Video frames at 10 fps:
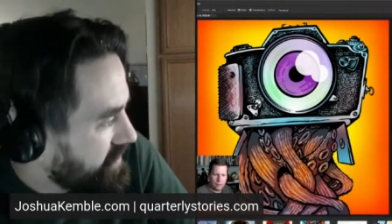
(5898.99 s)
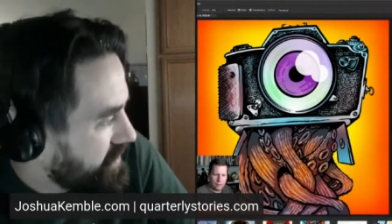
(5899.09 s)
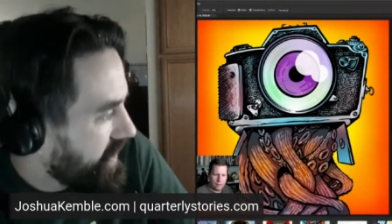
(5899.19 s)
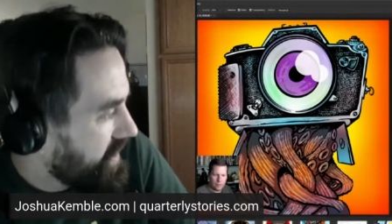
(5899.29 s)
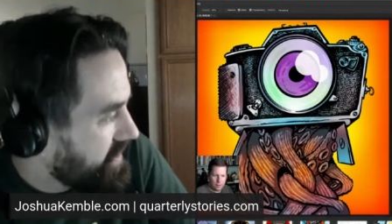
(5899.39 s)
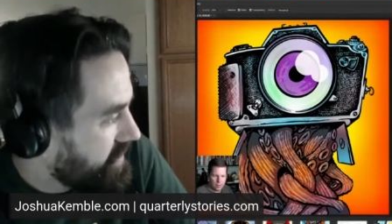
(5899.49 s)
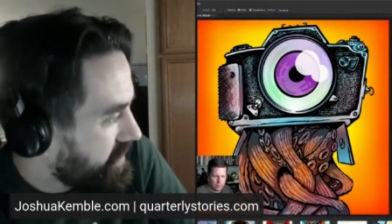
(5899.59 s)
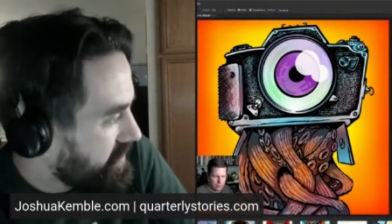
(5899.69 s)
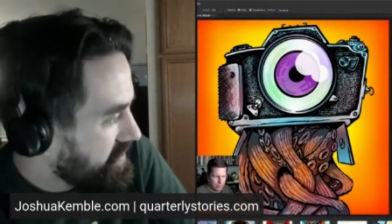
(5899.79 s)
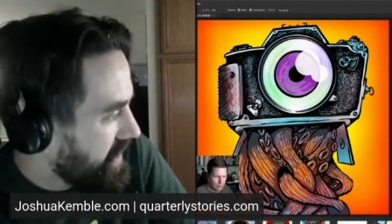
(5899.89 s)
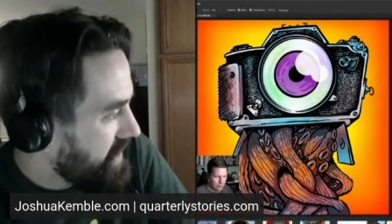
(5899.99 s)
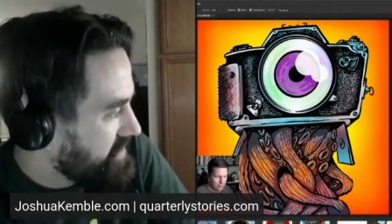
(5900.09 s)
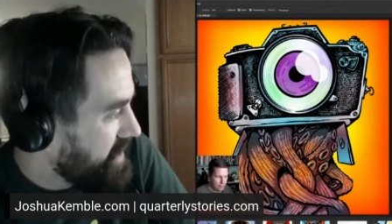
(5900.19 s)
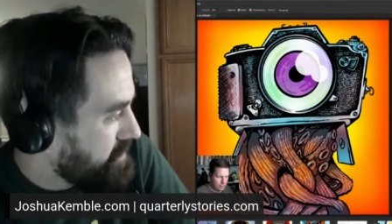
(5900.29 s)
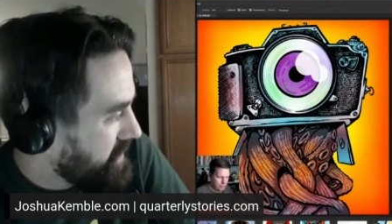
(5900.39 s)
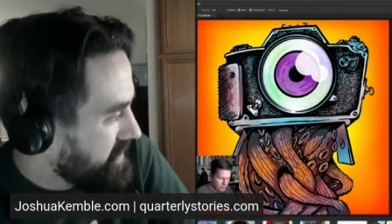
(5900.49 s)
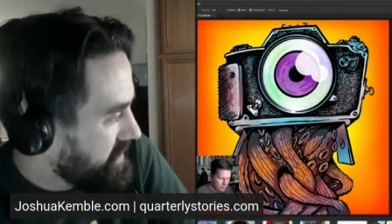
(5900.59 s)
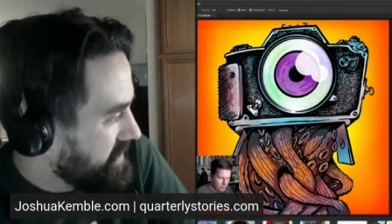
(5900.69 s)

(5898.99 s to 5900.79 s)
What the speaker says: who hadn't heard Led Zeppelin.